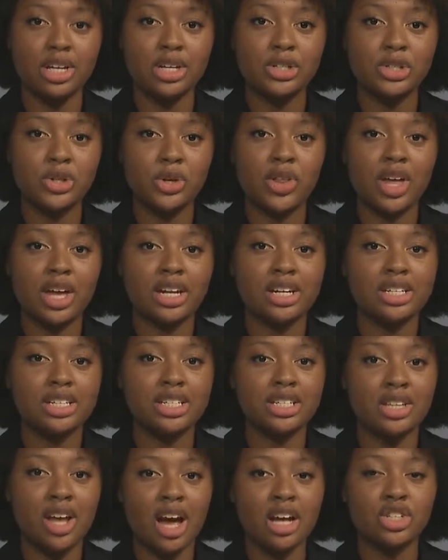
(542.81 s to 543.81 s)
so that it is
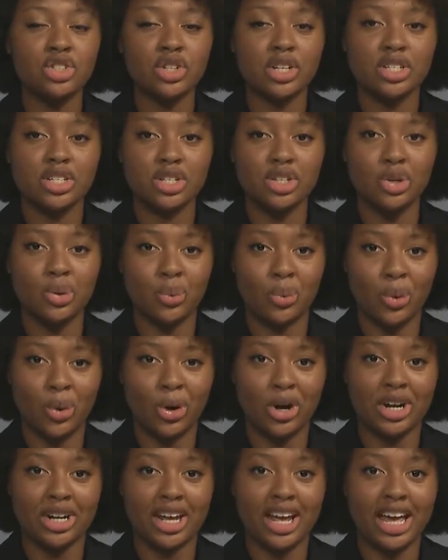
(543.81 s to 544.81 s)
not just an
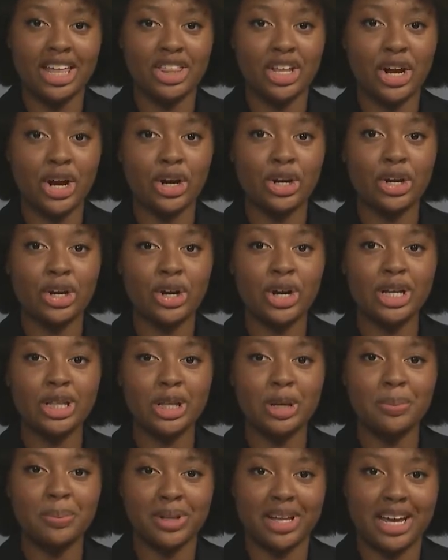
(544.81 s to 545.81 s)
award, and they are
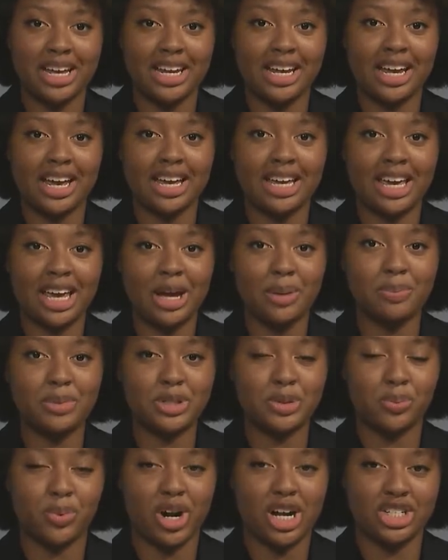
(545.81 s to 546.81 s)
currently planning a
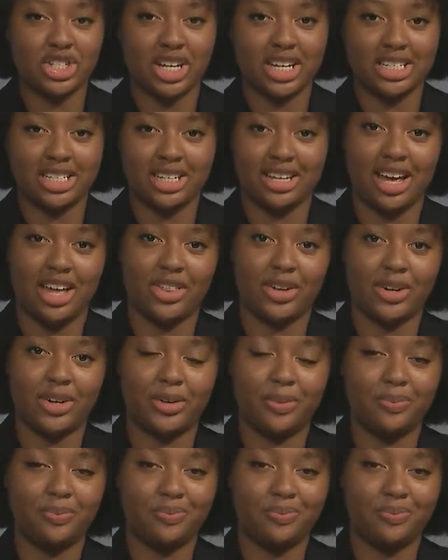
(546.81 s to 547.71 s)
campus project together.